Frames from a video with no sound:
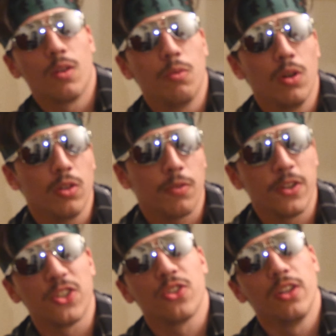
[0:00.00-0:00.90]
Well,
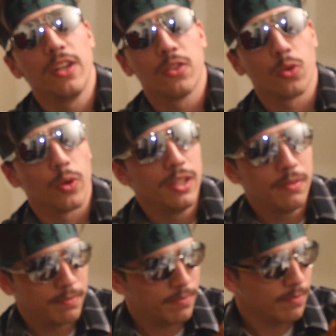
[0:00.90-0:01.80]
officially three.
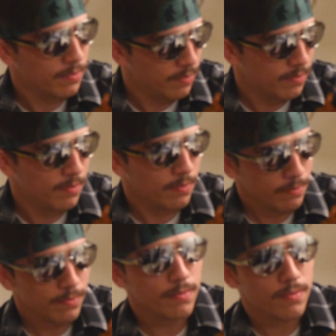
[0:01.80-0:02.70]

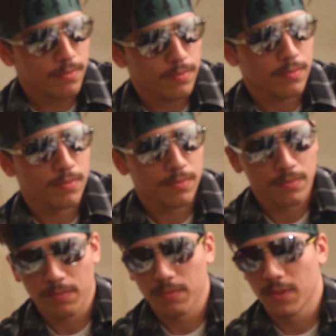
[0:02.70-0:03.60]
And unofficially?
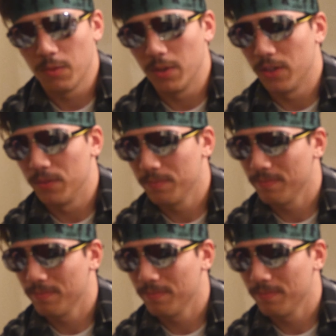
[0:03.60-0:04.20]
Well.